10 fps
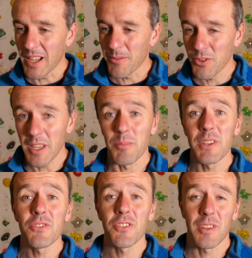So yeah,
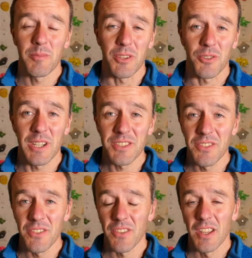please do send me your
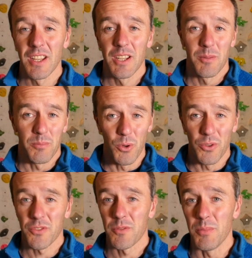questions.
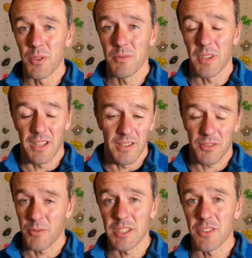Post
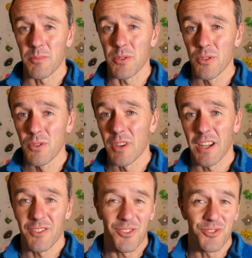questions below,
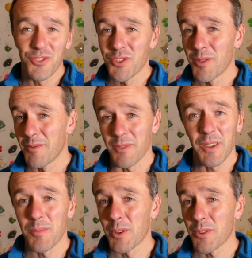either on YouTube,
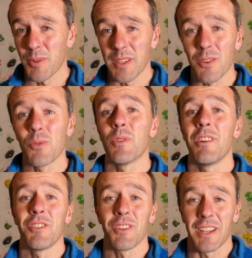Facebook, Twitter,
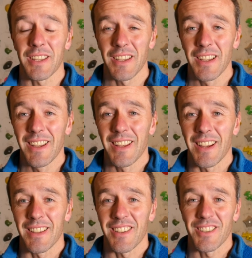whatever you like,
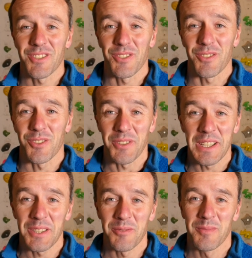and I shall
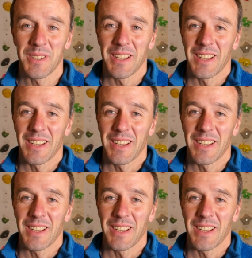collate them